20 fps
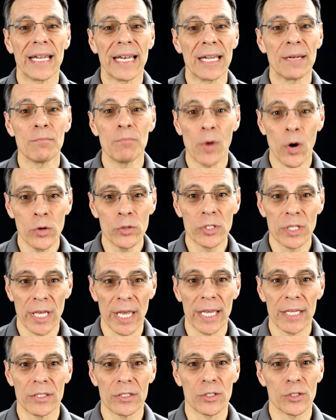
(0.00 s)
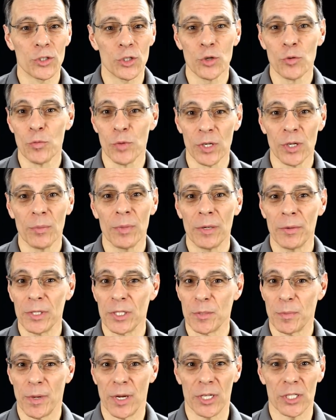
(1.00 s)
in most cases you will be
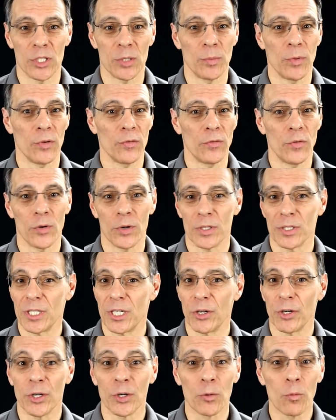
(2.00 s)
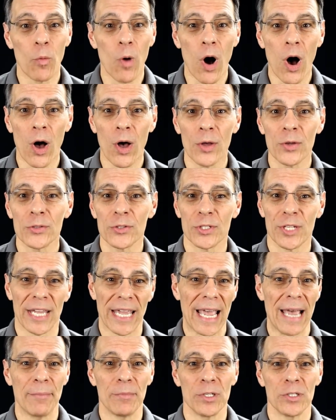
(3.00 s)
responsible for interior walls,
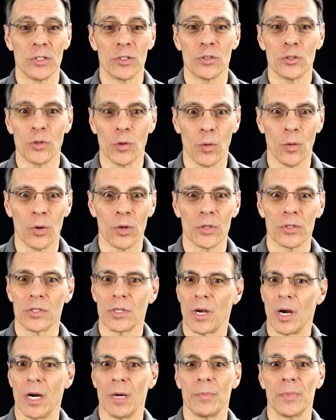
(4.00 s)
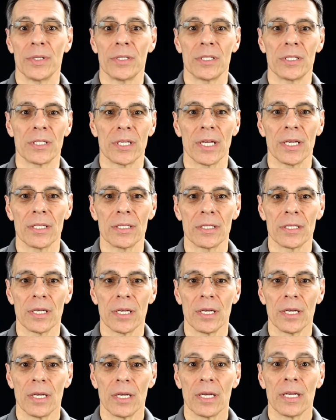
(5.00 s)
cabinets, doors, carpets, sinks,
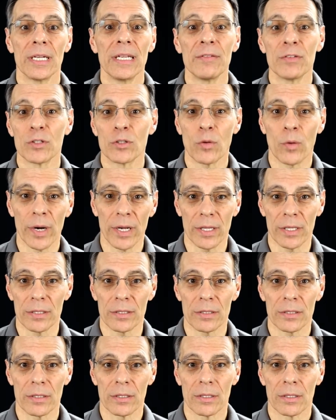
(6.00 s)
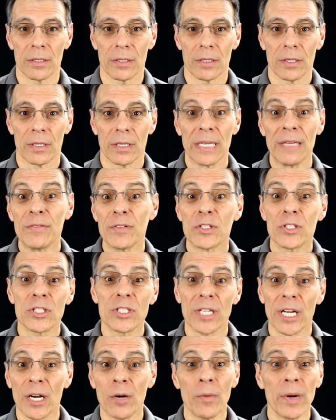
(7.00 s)
and even toilets. Even
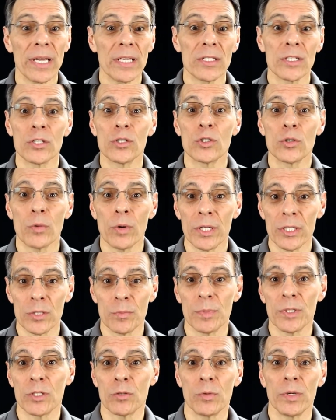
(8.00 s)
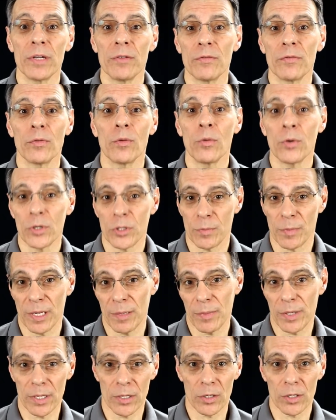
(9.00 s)
stairways and joists between floors may
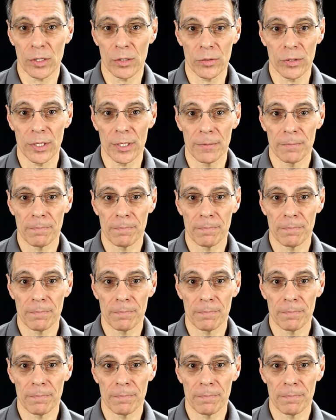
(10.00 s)
be included.